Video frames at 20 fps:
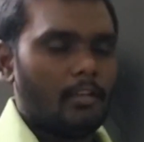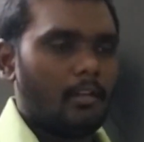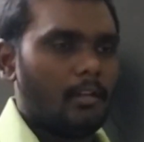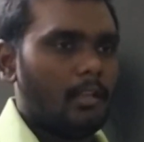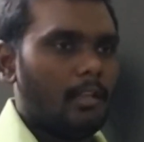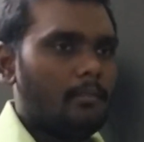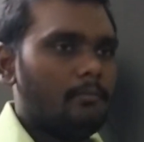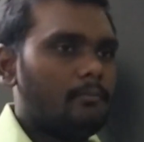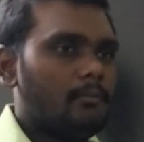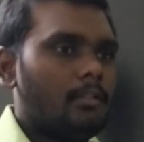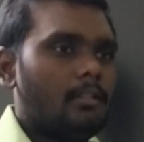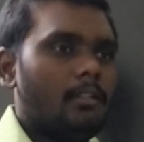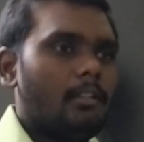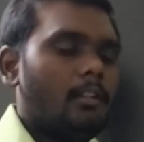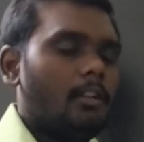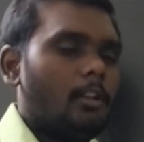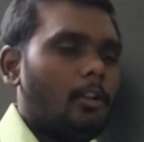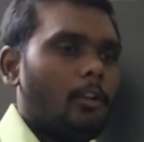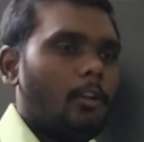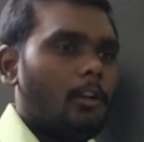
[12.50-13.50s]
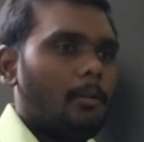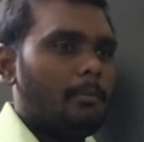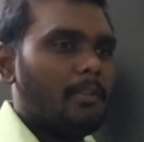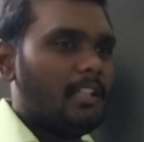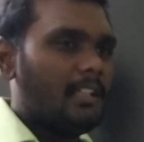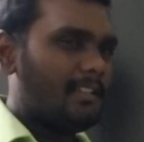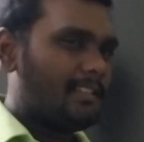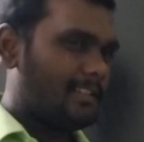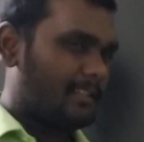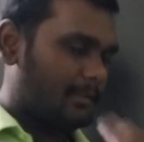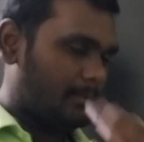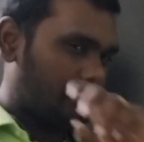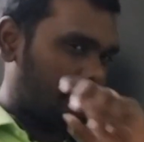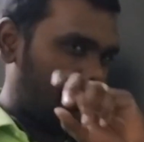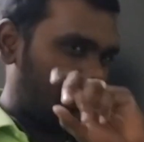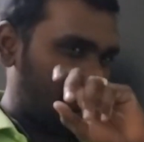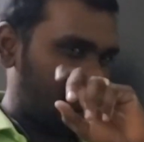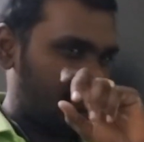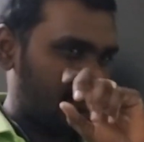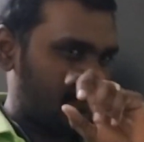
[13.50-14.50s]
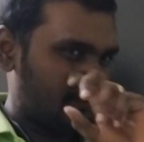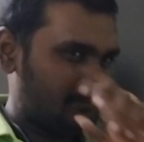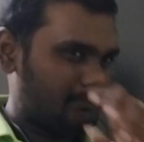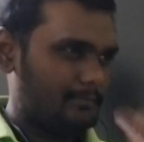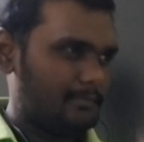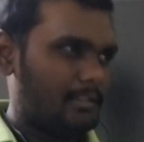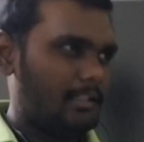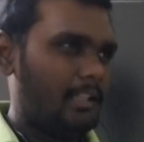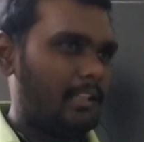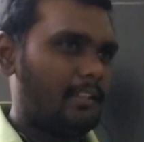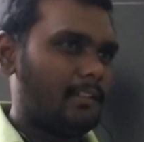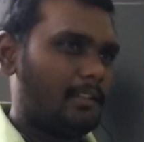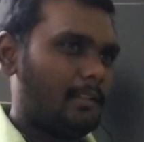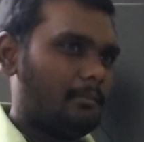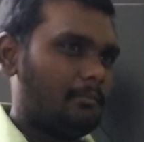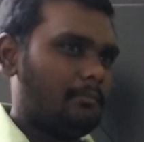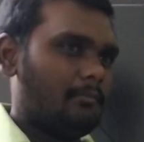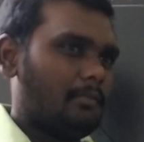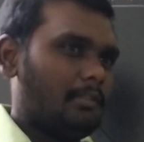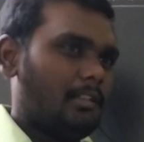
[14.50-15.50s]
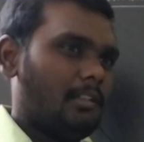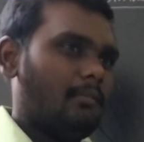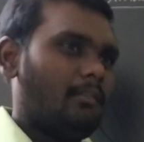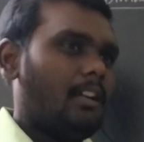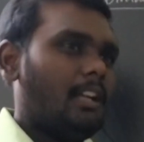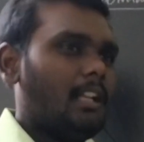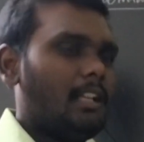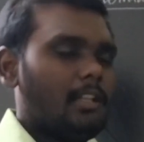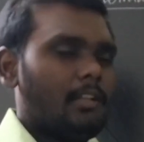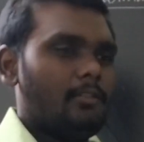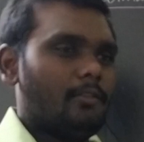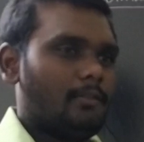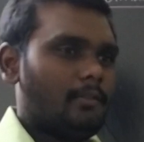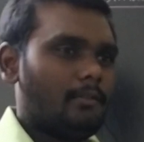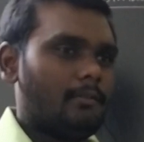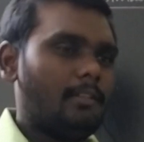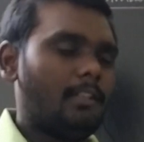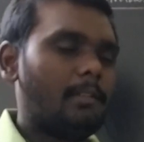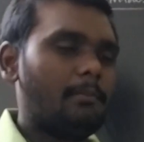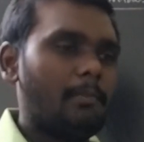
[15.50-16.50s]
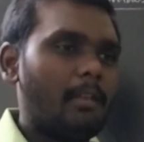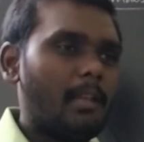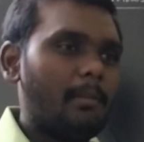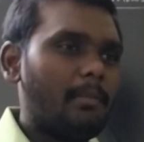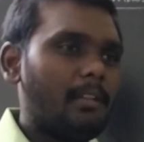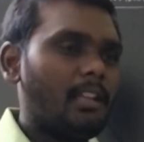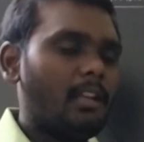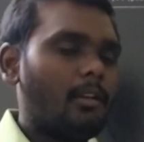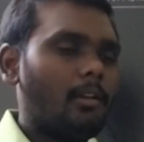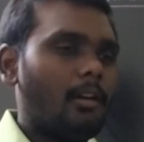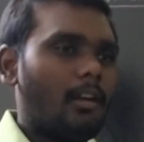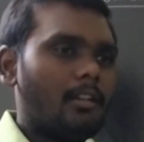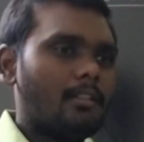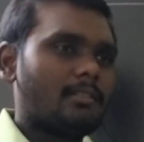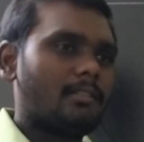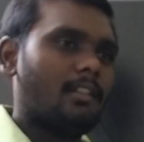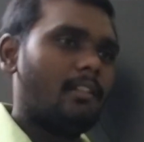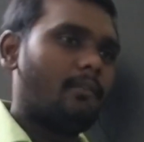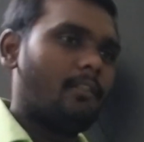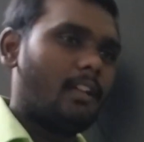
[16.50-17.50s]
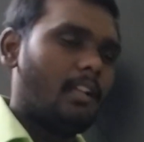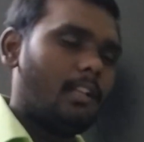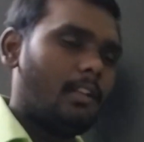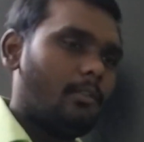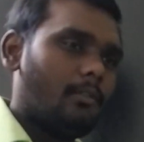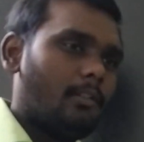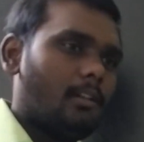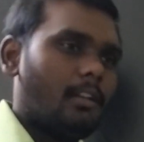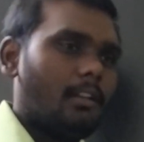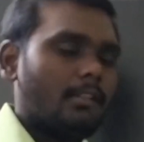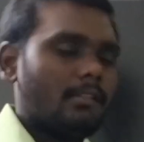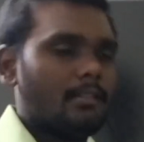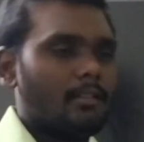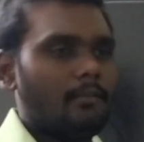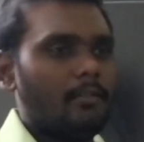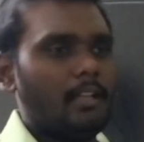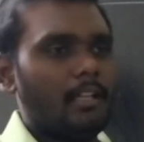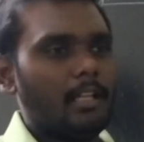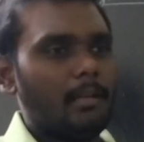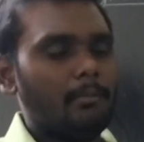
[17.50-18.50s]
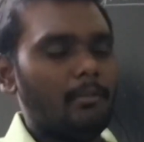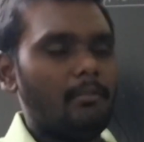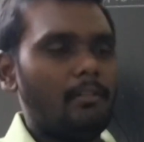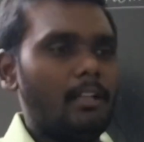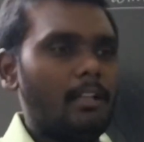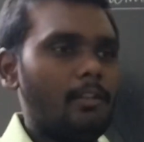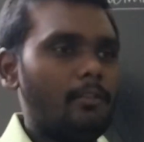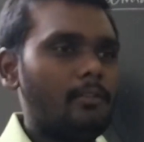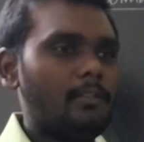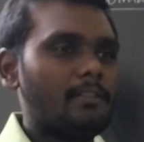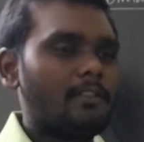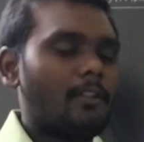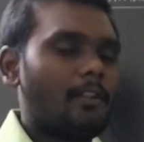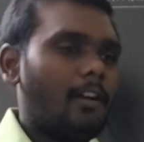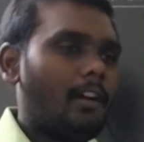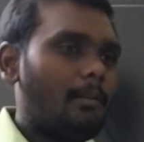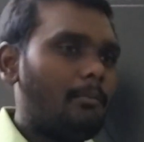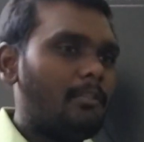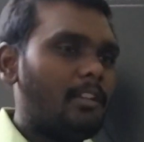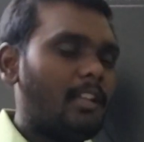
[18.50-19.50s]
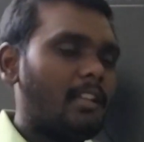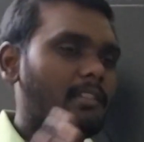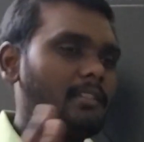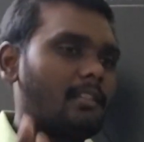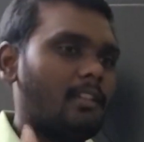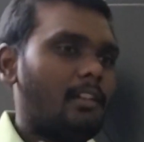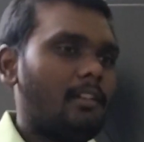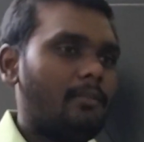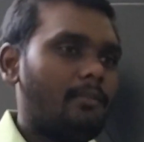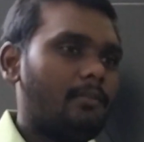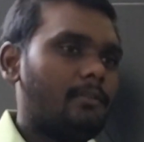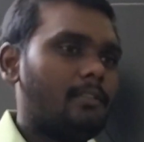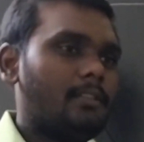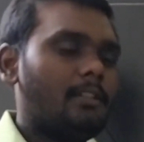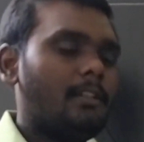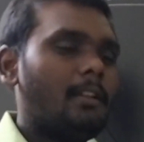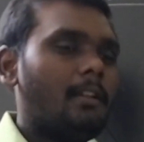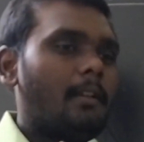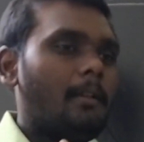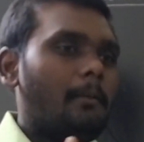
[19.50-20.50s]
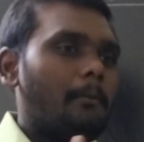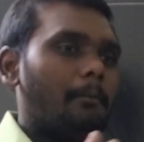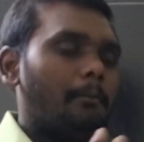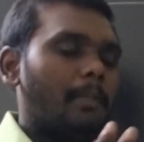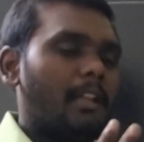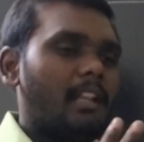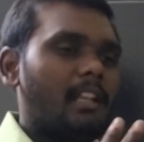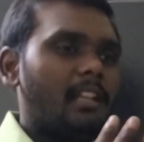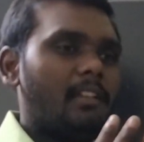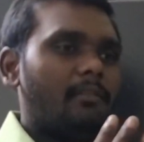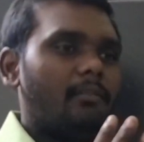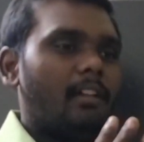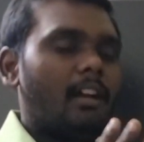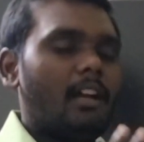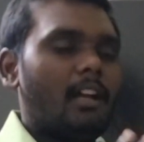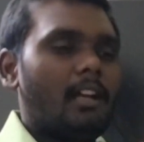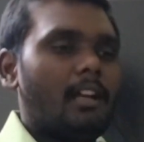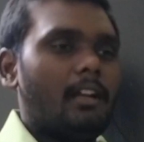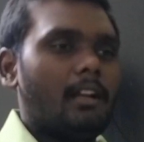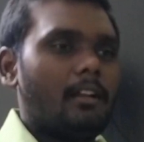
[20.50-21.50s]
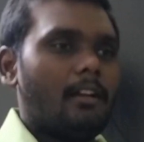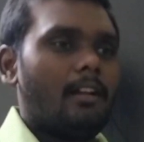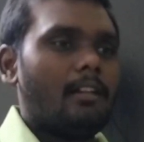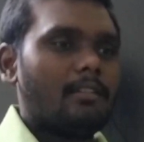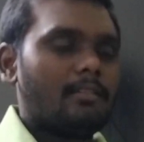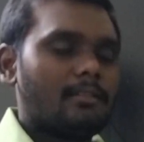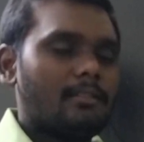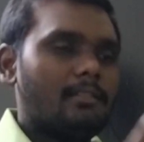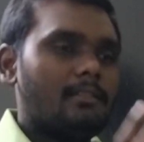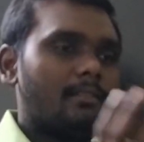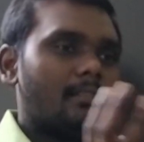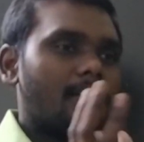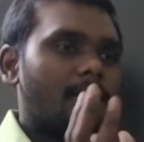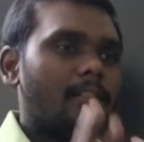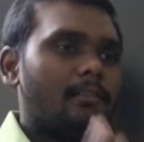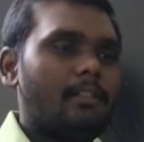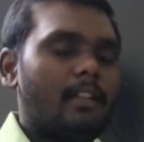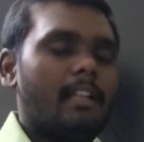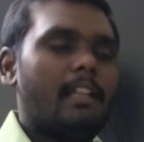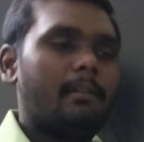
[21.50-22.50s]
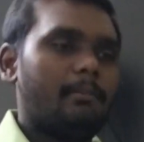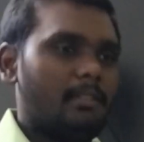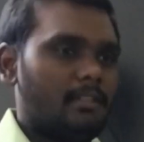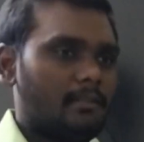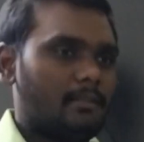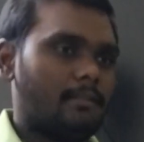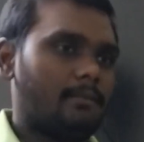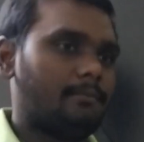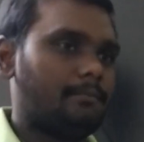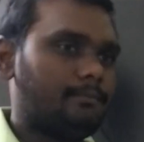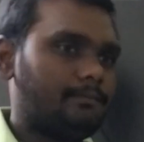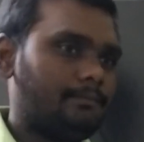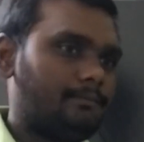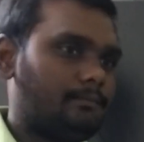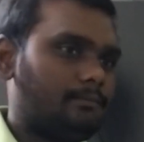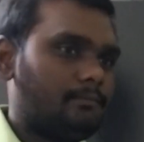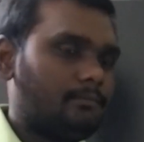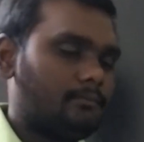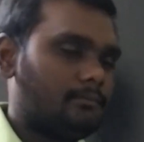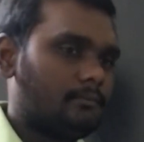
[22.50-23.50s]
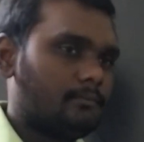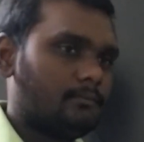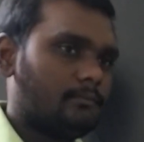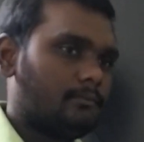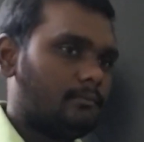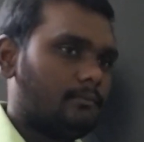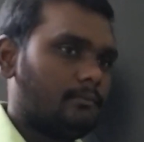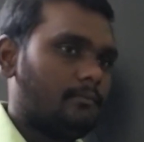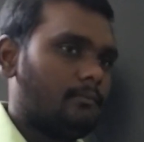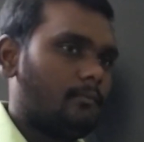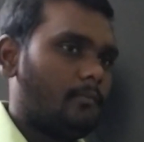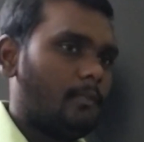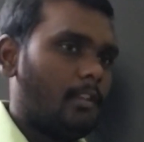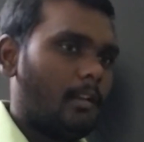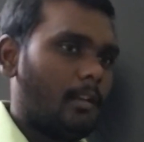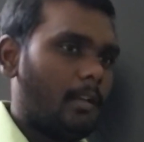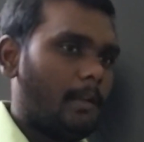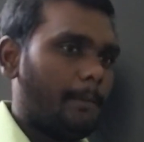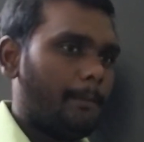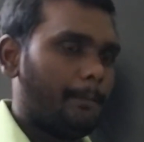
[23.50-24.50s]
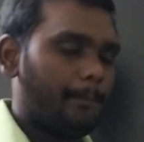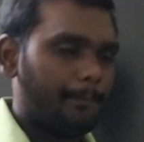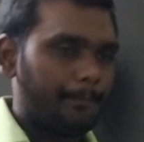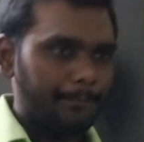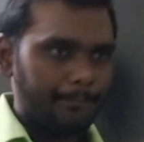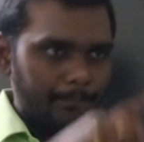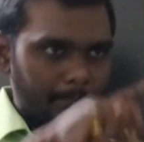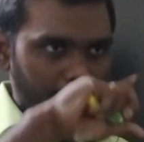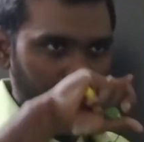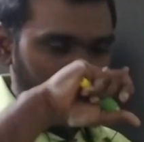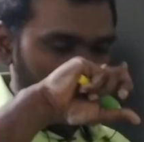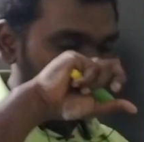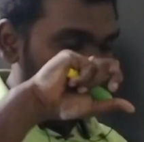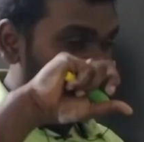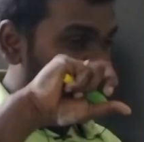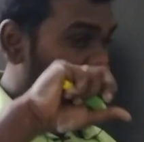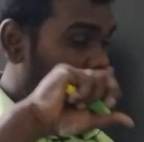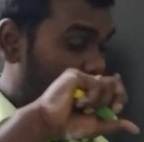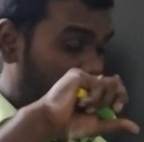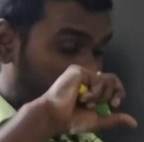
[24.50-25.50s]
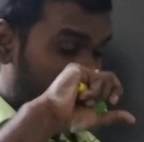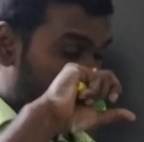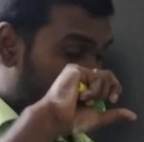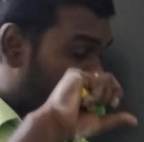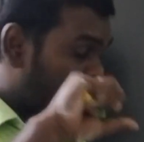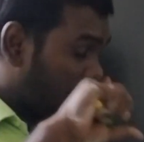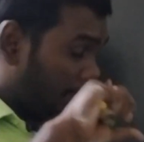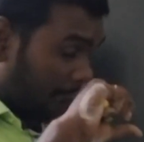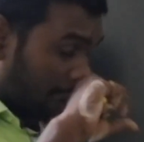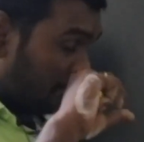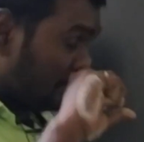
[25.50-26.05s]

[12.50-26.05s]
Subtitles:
Okay, nomials means like some values. It may be a constant value or else a variable value. It's a combination of many constants and variables. Okay, like